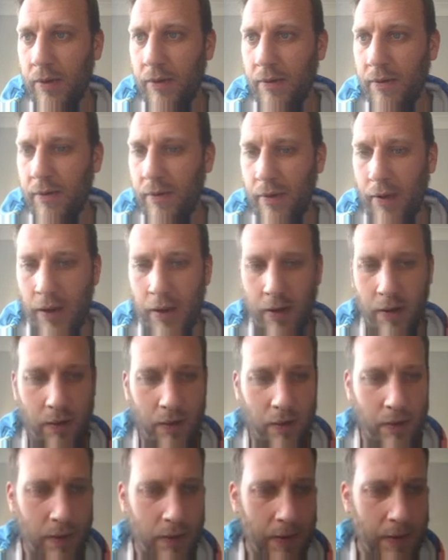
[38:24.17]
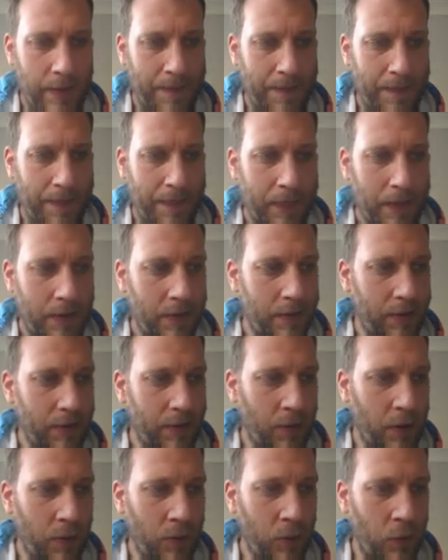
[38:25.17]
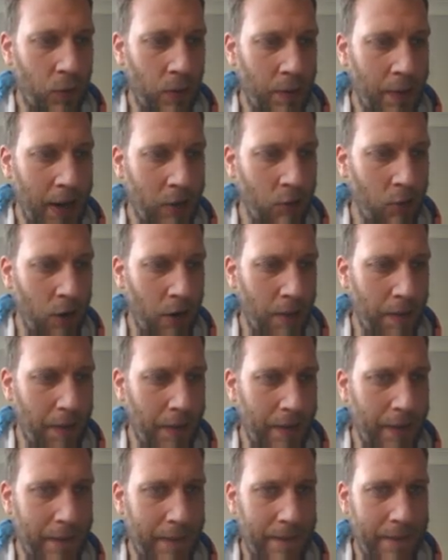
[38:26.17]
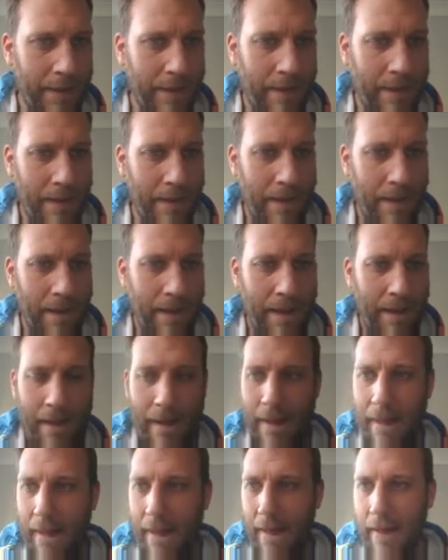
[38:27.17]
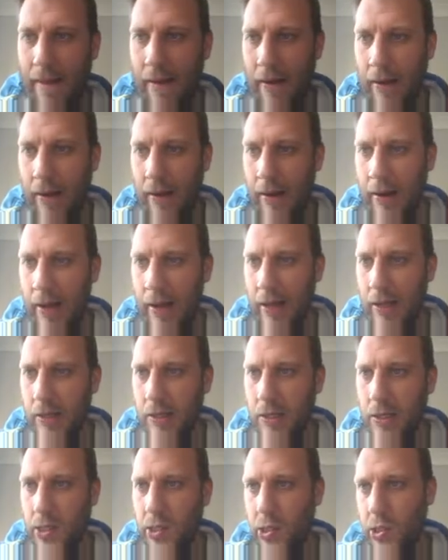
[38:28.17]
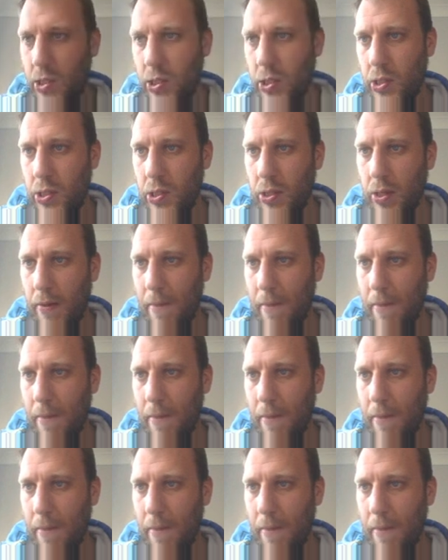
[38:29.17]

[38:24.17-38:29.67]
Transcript: So let's go to a backdrop and let's